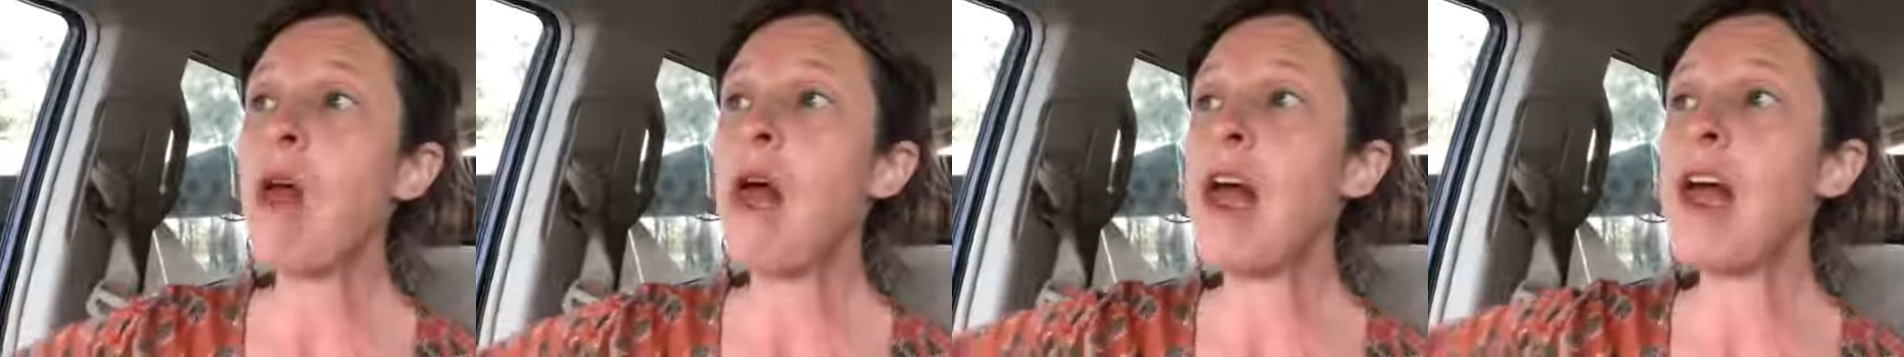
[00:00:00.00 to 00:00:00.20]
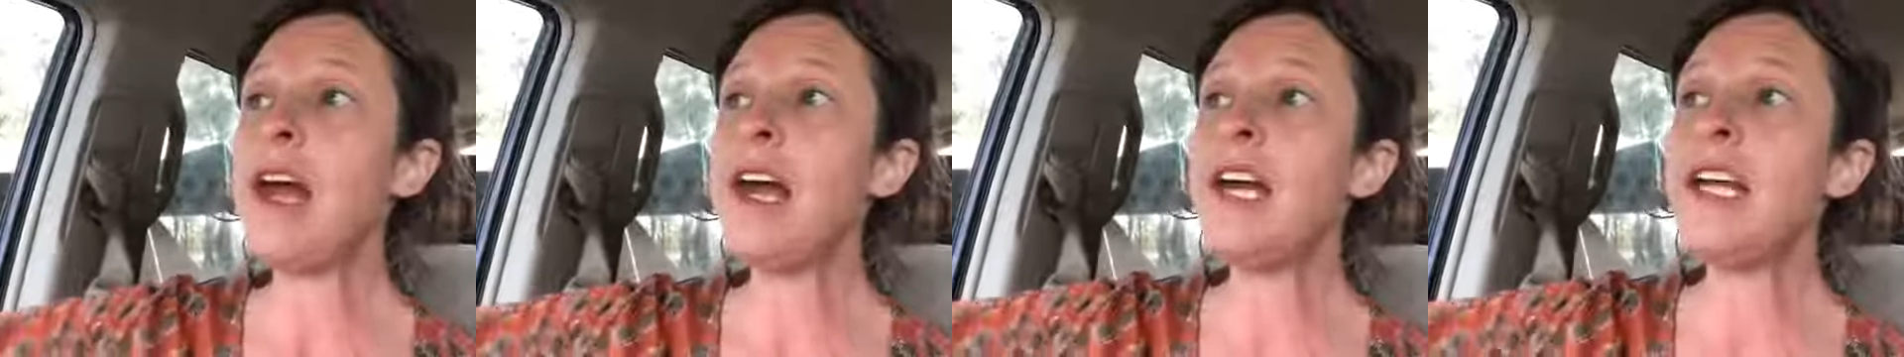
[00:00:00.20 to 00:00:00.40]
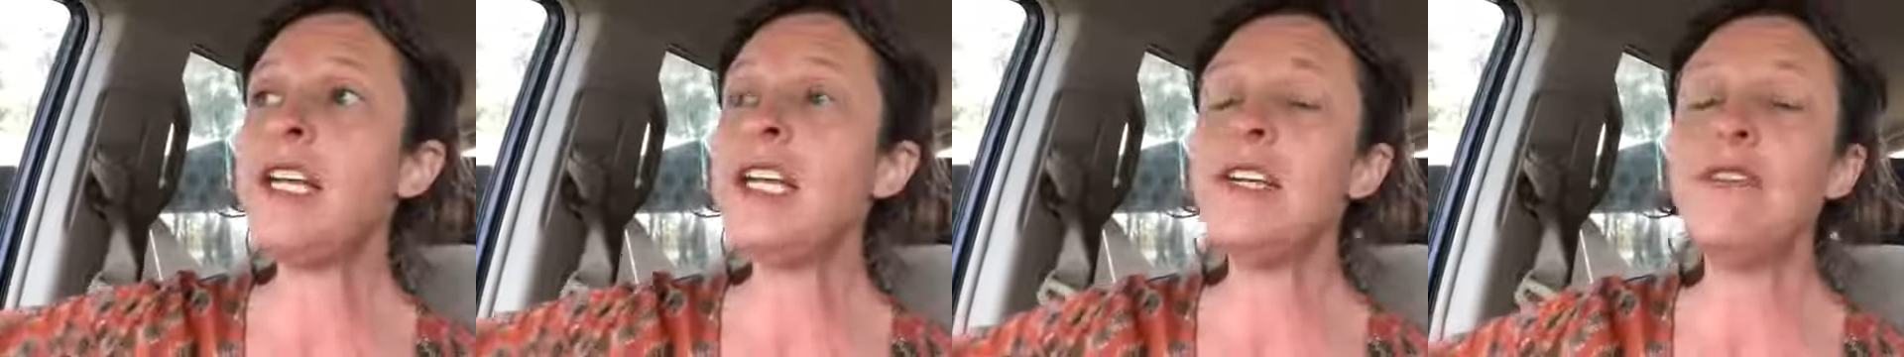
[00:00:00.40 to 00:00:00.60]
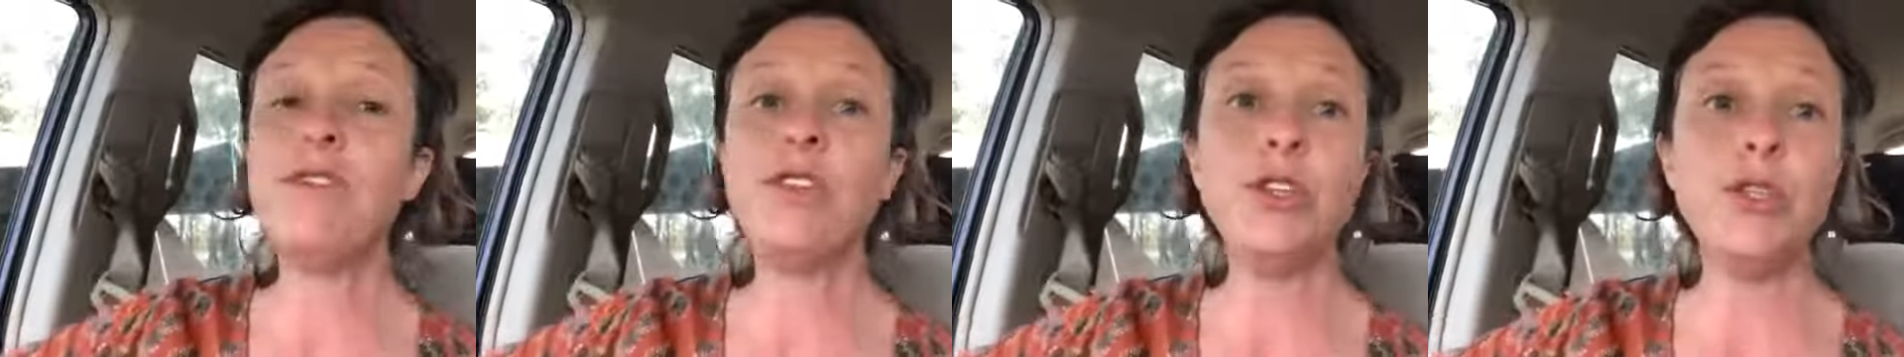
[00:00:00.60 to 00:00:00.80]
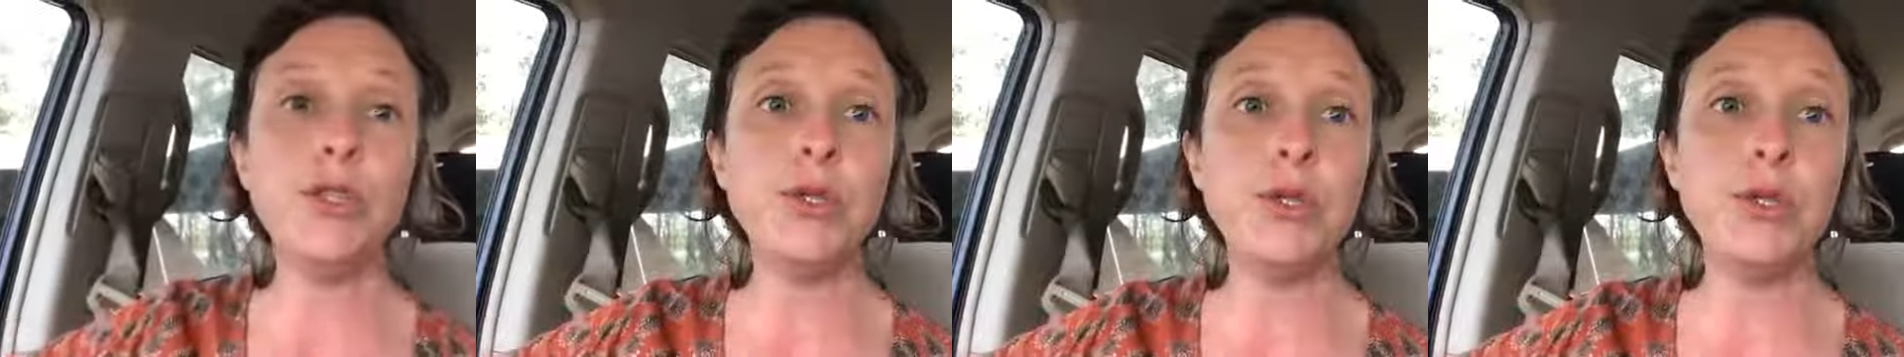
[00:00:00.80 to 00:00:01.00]
And
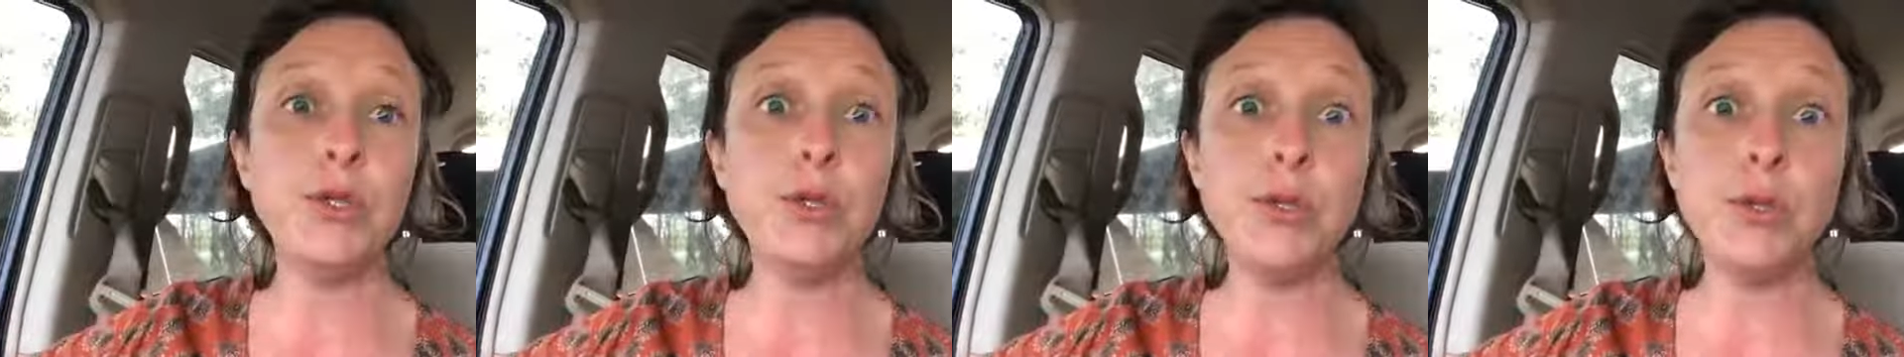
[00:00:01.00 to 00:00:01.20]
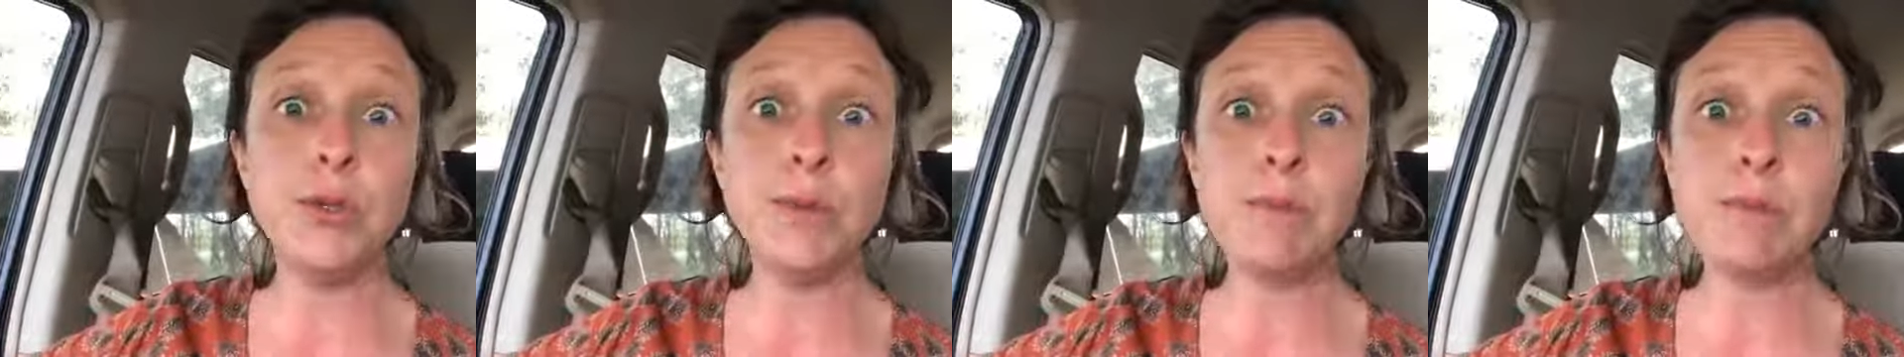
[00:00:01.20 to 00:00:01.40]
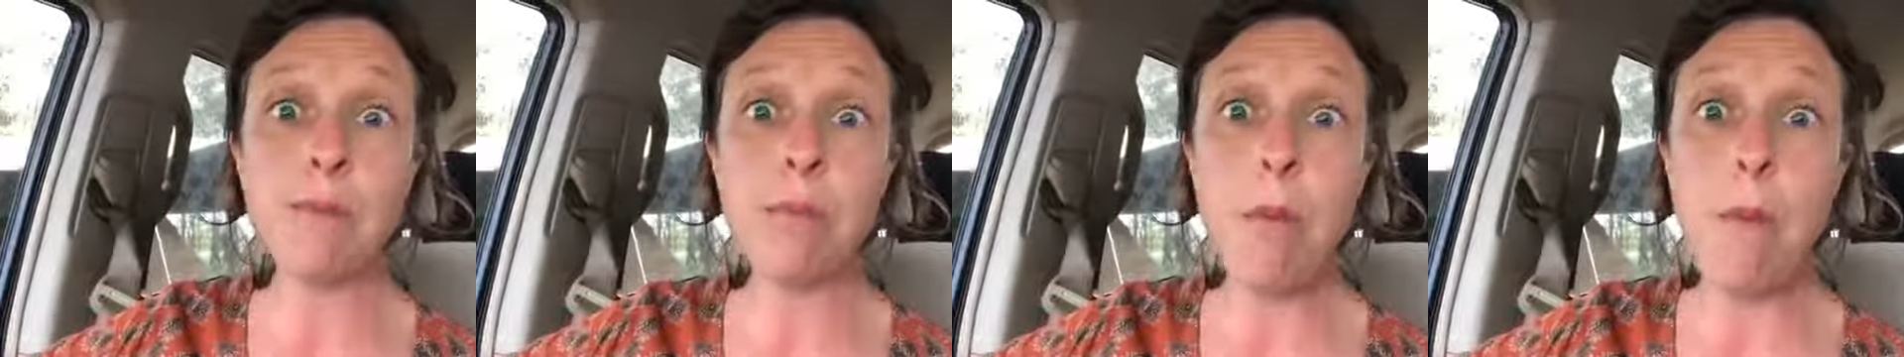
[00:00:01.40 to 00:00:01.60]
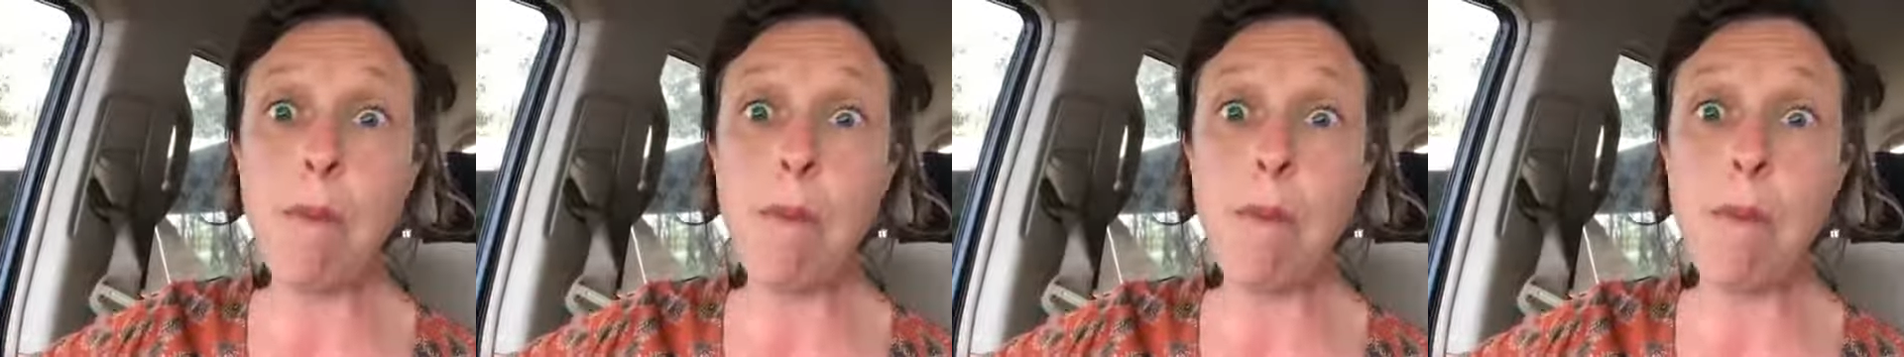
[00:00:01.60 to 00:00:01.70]
if you